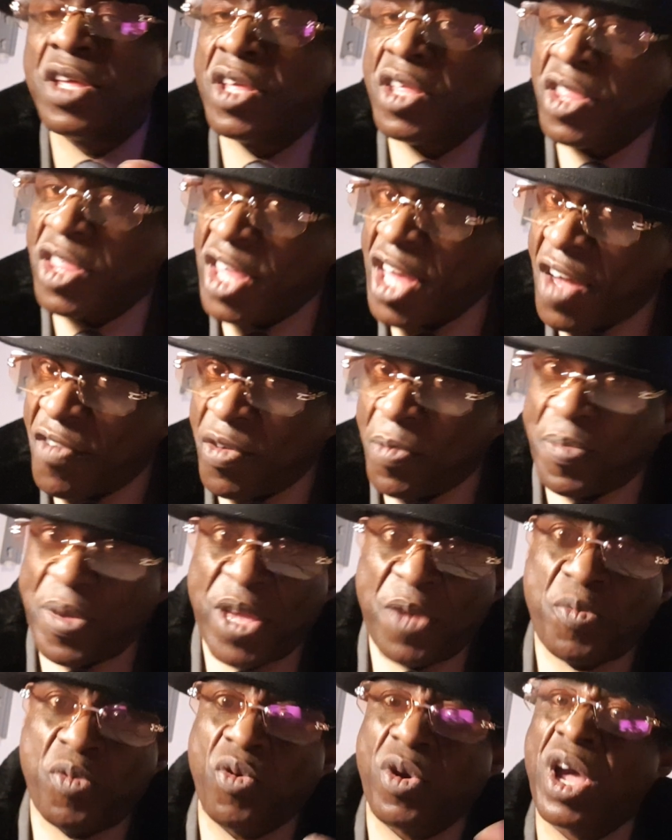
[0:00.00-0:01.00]
the other
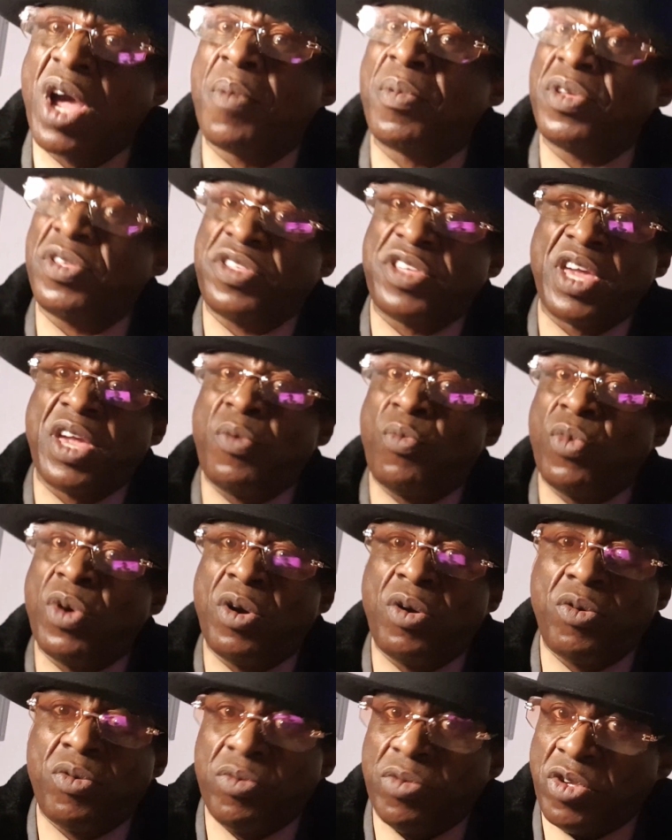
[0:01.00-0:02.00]
people come and say,
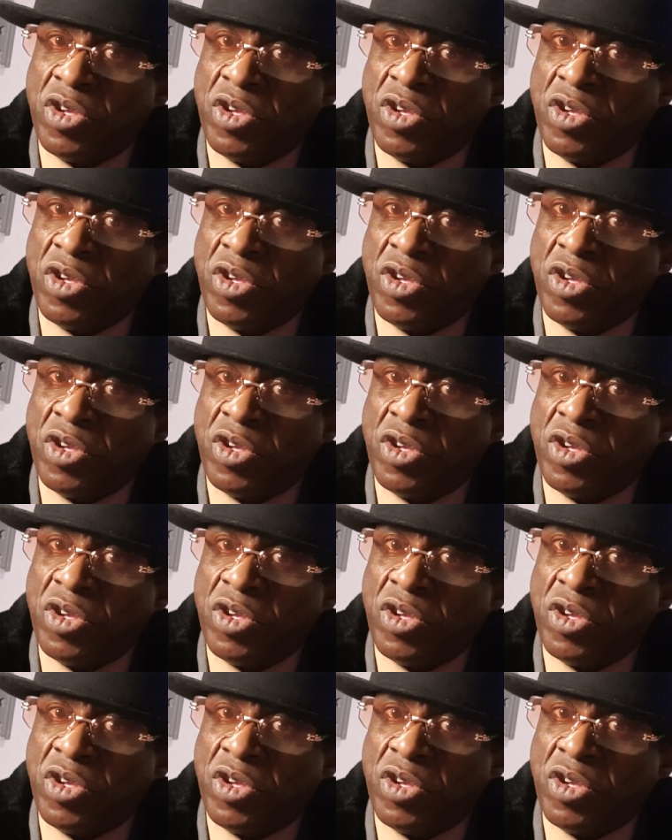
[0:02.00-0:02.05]
well,